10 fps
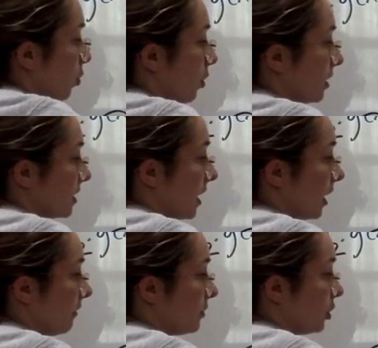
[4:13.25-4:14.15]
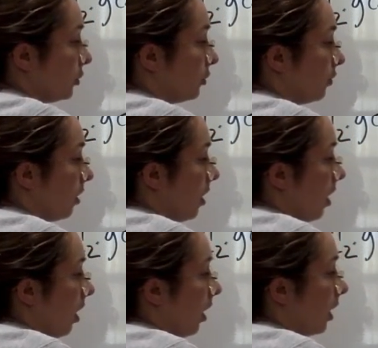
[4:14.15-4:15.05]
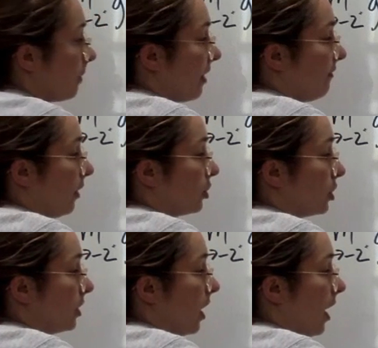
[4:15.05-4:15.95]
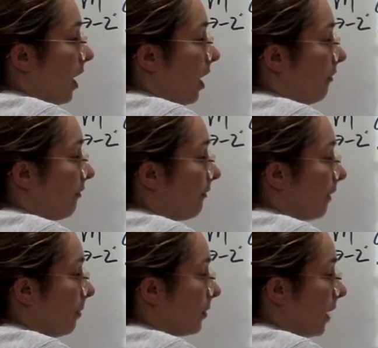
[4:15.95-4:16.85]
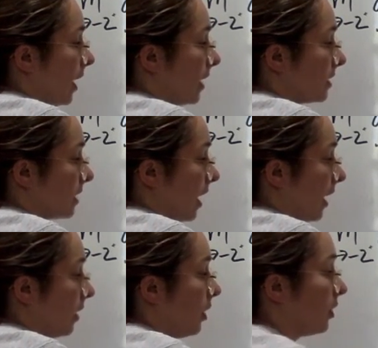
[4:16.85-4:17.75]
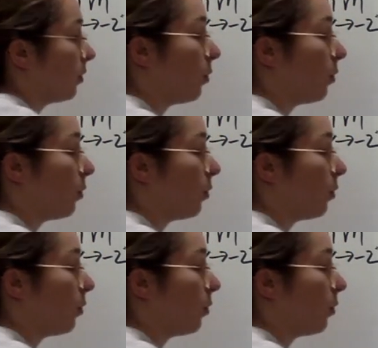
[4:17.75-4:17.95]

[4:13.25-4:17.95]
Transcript: towards negative 2 on my function from the right-hand side, the